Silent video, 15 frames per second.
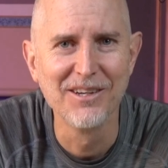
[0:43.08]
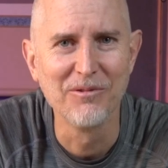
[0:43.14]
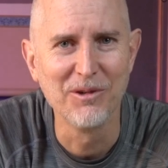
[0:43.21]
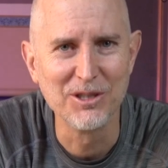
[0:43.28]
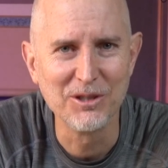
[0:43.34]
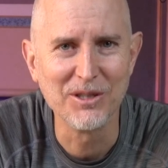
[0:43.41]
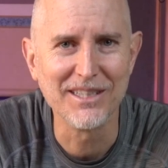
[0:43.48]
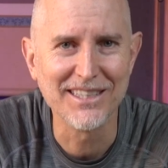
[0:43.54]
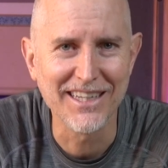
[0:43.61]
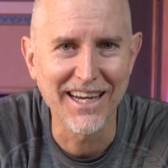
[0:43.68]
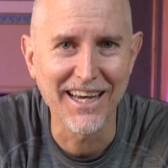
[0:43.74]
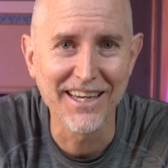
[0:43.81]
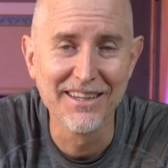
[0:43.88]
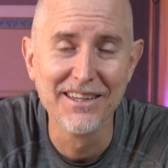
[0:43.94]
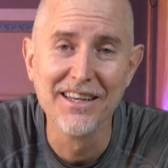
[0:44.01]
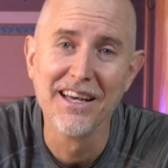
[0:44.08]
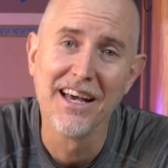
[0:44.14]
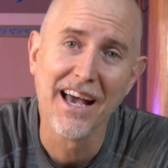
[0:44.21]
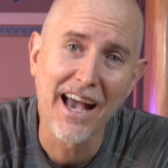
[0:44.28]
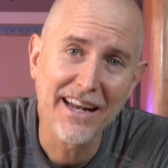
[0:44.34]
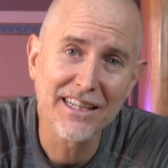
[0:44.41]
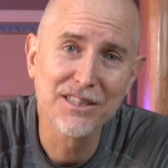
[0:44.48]
we're doing it today.
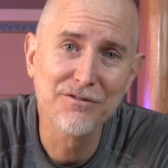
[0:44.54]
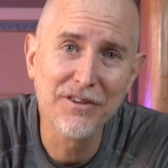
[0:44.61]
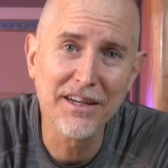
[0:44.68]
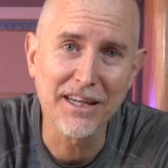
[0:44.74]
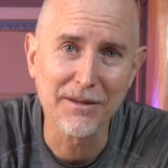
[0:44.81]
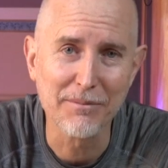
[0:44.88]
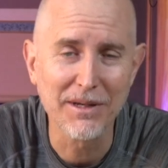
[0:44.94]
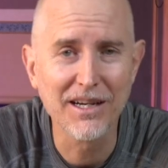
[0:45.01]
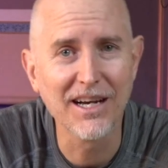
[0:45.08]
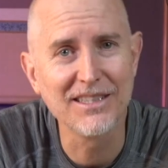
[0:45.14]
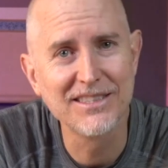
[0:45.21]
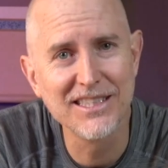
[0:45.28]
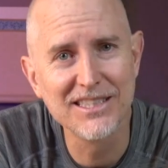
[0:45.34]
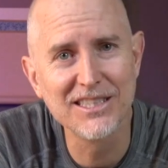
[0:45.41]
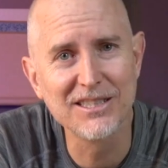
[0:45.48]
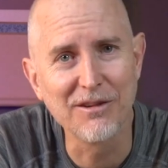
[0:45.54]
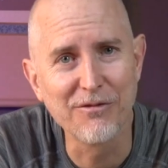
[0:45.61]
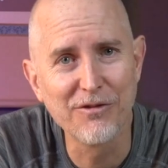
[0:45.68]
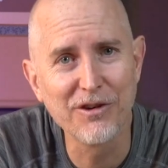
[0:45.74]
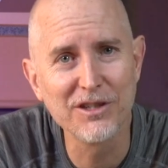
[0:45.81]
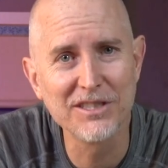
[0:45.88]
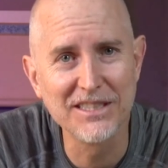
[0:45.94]
And it's fitting because this is the
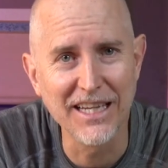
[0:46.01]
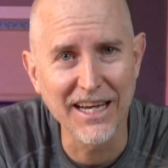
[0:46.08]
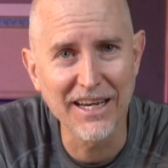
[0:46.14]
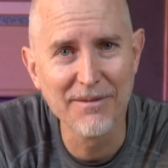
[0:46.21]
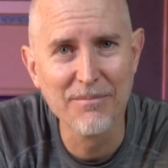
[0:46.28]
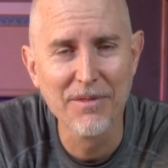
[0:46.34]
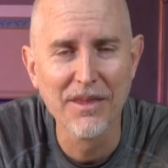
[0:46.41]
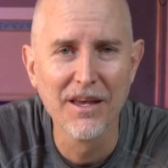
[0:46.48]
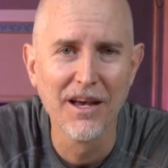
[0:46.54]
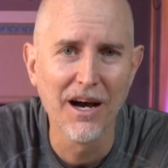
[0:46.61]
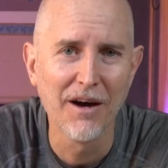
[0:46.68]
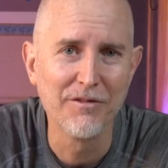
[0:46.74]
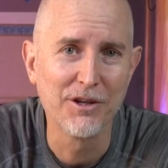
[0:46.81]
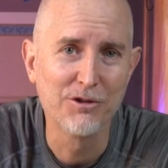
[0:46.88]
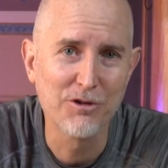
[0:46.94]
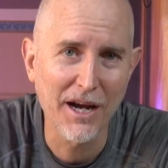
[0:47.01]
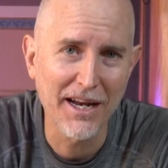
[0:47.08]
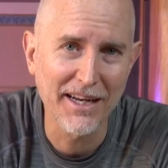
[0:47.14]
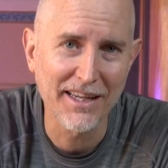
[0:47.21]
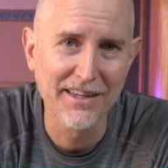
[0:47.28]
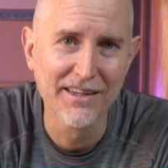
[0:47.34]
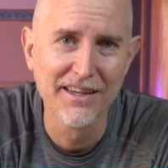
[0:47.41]
first day of the
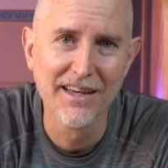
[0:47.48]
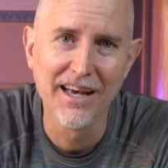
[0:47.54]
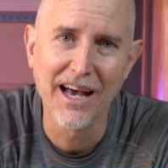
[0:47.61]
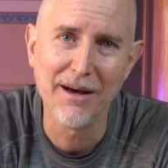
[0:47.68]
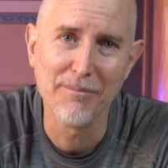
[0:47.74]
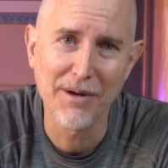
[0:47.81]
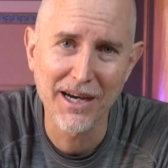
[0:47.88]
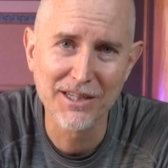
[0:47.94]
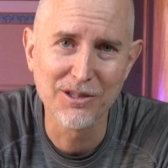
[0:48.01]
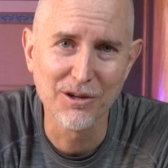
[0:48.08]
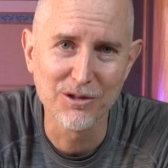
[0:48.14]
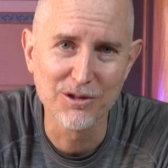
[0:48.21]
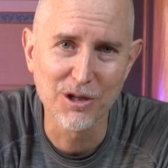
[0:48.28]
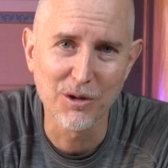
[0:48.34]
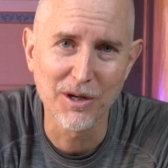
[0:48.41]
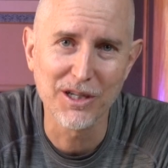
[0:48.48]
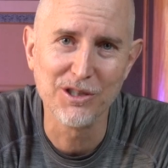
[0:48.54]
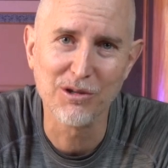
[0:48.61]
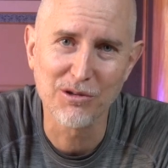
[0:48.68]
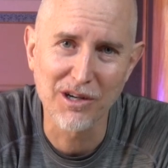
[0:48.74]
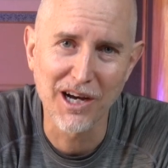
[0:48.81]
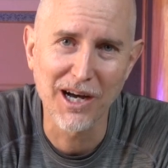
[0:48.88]
training at my dojo in
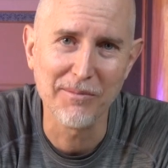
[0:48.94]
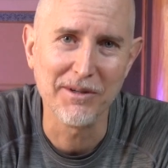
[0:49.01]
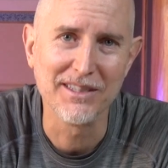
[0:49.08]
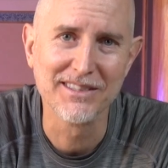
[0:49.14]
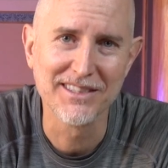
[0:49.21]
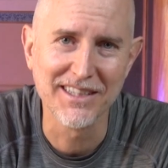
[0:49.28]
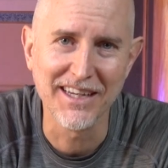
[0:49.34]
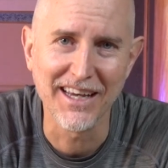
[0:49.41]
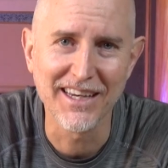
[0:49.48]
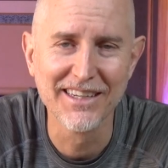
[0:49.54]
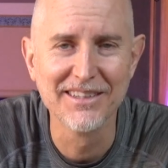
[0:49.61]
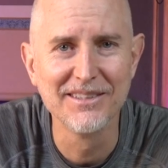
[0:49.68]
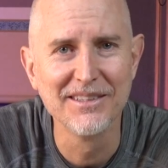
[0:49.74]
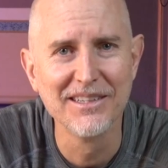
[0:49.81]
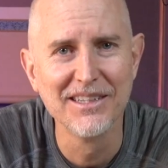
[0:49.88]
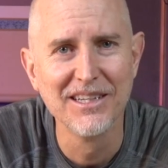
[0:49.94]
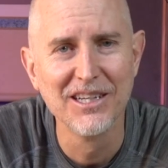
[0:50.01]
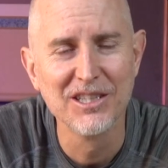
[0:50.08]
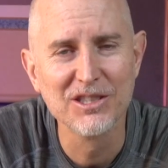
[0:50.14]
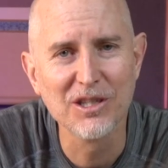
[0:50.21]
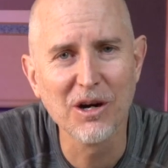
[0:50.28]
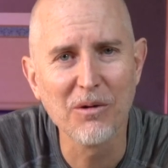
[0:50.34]
Yokohama today.
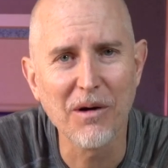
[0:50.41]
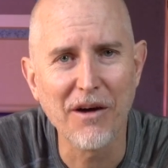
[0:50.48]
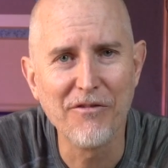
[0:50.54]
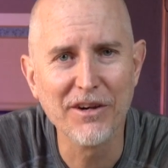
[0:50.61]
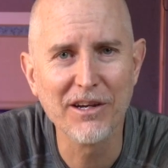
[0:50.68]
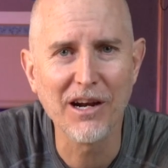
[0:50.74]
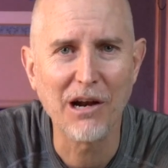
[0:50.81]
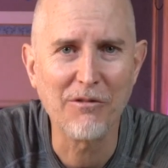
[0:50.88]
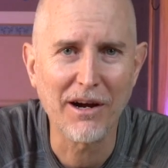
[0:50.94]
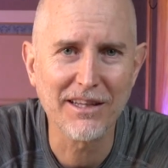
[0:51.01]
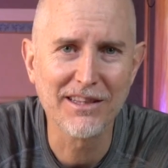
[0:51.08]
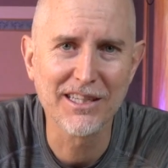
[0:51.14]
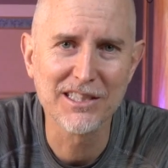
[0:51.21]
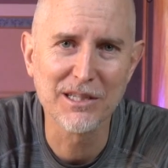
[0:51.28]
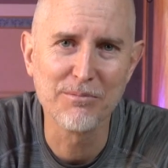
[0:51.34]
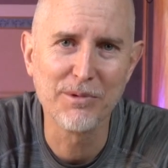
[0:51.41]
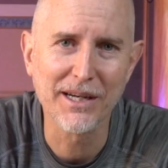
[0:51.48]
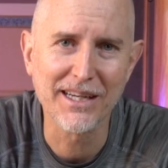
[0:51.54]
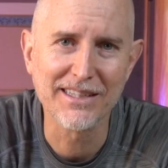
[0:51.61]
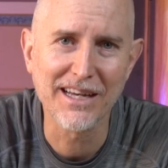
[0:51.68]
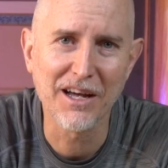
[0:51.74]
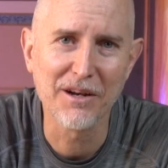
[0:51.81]
So I figured I'd write this and bring
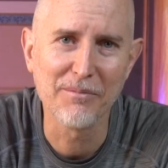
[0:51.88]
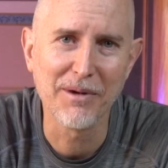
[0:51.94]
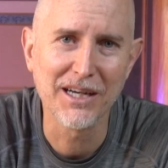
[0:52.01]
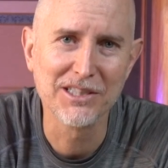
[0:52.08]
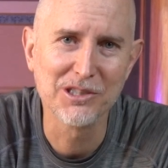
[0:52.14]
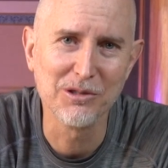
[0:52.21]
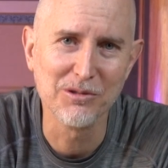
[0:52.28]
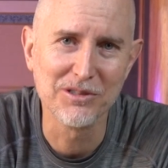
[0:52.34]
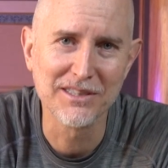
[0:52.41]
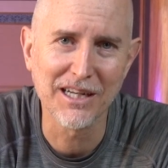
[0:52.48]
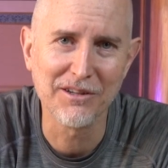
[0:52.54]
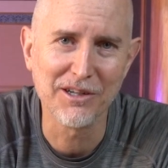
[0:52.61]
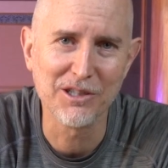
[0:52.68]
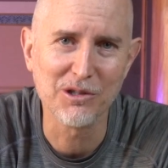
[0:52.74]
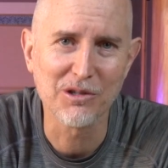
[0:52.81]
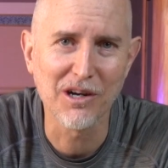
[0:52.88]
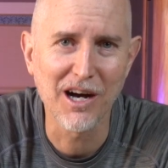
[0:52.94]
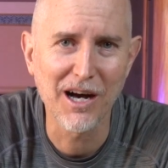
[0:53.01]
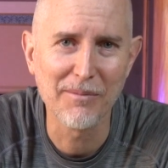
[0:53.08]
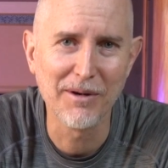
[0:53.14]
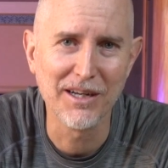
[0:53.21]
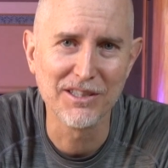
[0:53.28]
it down to my students down there in
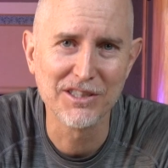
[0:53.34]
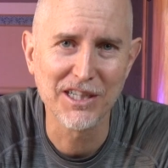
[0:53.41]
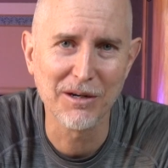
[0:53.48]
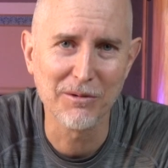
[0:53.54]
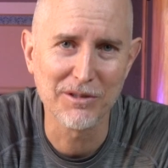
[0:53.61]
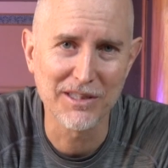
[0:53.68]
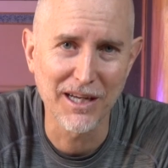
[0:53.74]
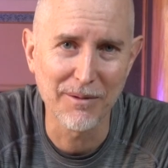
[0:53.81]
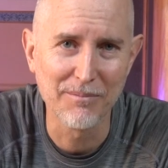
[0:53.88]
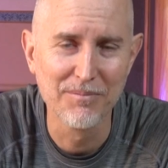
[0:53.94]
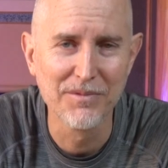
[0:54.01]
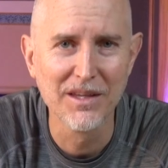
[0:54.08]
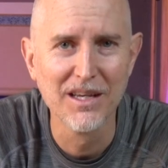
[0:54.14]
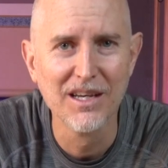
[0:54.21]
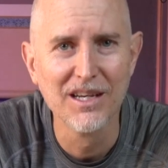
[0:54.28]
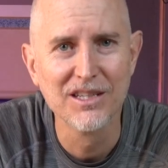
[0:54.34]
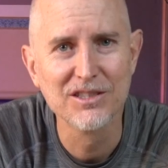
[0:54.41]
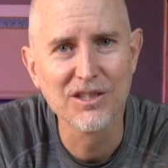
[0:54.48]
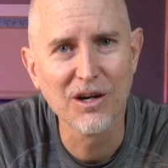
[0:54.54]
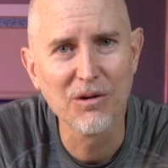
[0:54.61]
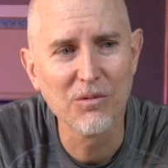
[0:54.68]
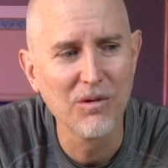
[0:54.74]
Yokohama and share with them.
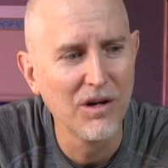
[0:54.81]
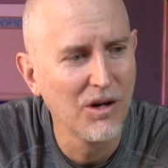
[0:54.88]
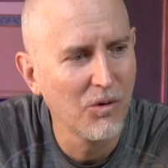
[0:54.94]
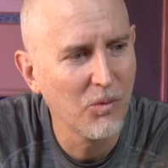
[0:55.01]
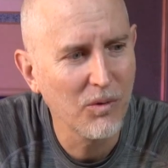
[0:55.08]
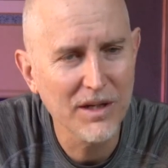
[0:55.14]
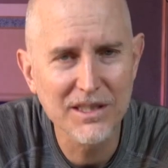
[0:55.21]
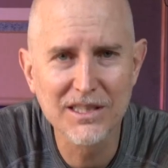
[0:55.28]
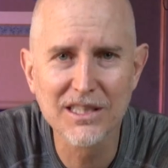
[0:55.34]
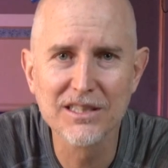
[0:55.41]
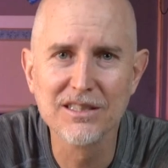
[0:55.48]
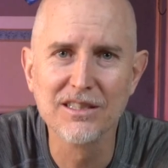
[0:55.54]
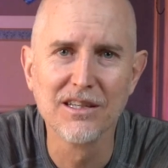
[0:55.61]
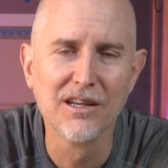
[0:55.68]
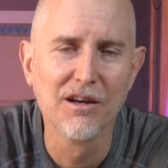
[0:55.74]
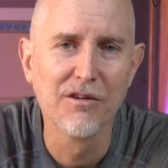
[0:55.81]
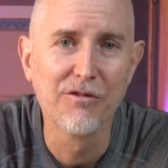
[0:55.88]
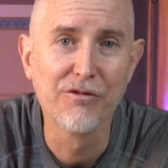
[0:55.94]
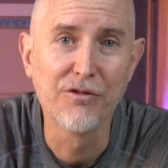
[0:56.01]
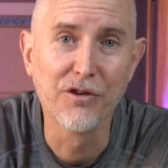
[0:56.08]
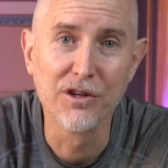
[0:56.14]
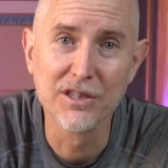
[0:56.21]
So what does this
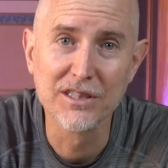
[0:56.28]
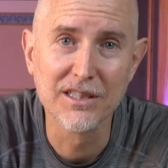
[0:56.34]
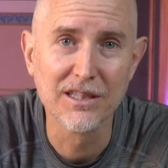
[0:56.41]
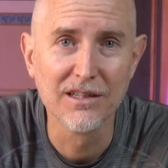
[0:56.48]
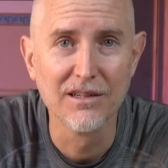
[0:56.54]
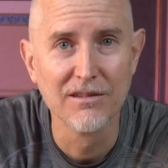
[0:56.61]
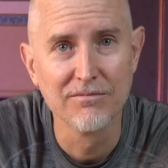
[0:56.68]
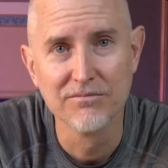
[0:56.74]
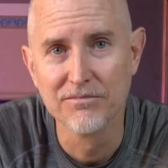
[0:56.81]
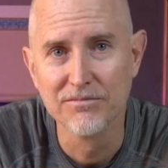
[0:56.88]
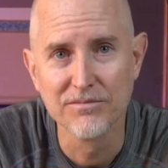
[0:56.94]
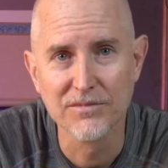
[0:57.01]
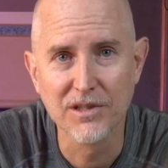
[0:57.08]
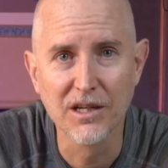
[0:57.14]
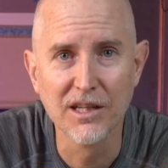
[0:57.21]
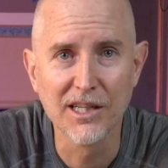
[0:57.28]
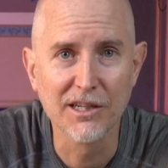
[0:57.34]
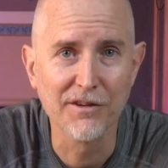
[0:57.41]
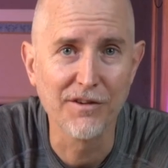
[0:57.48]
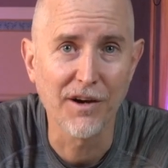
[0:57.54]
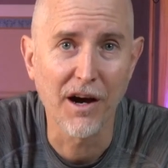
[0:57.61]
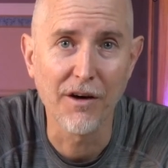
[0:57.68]
first
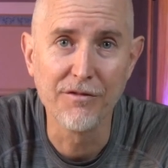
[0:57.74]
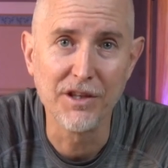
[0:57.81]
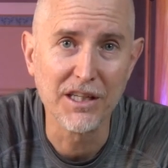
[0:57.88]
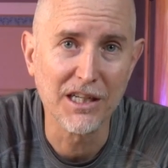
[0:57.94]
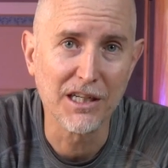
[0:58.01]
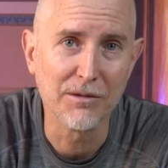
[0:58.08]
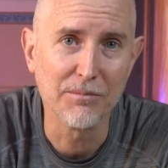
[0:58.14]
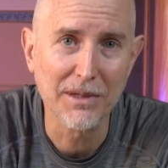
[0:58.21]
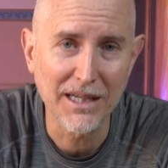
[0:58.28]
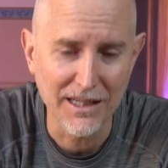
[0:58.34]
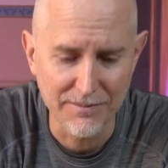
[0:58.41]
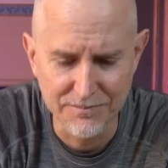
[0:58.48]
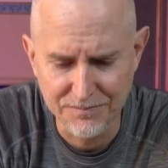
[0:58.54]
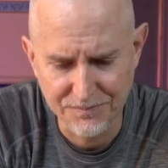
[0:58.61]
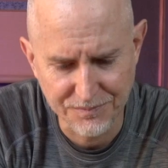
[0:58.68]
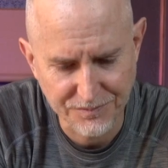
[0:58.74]
calligraphy of the year mean?